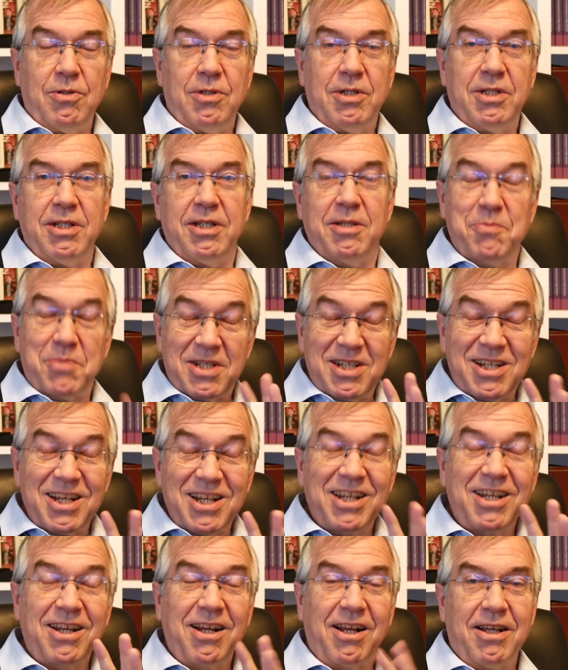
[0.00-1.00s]
In
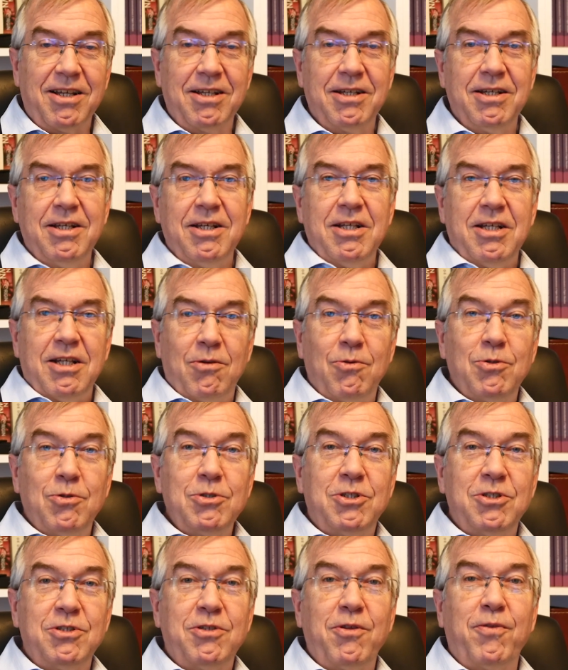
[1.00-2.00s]
particular, I want you
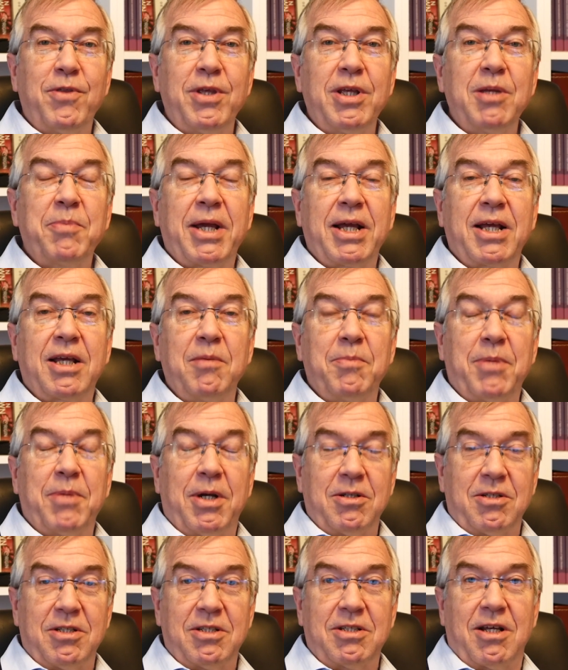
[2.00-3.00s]
to think back about the
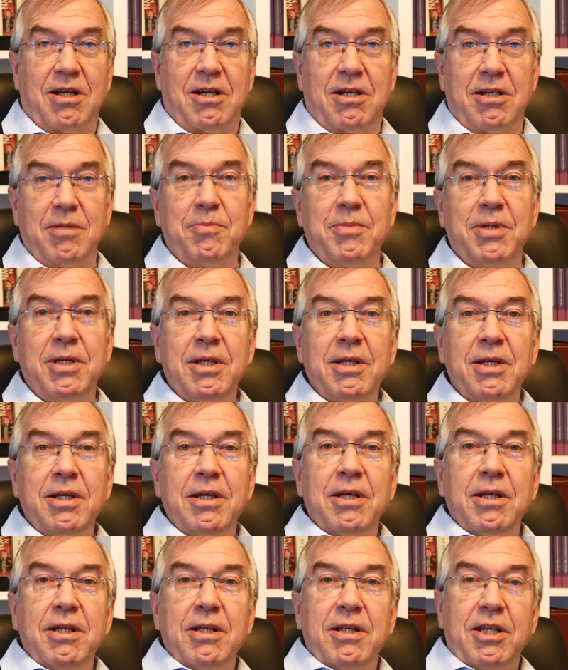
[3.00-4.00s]
time
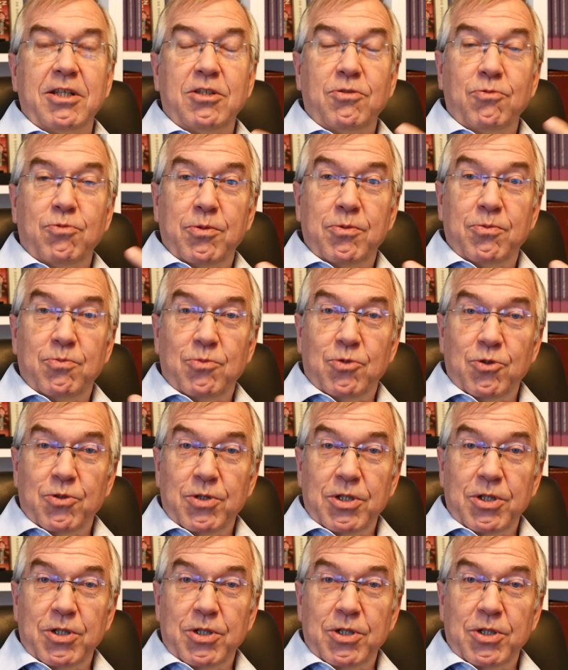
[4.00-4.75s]
that you were doing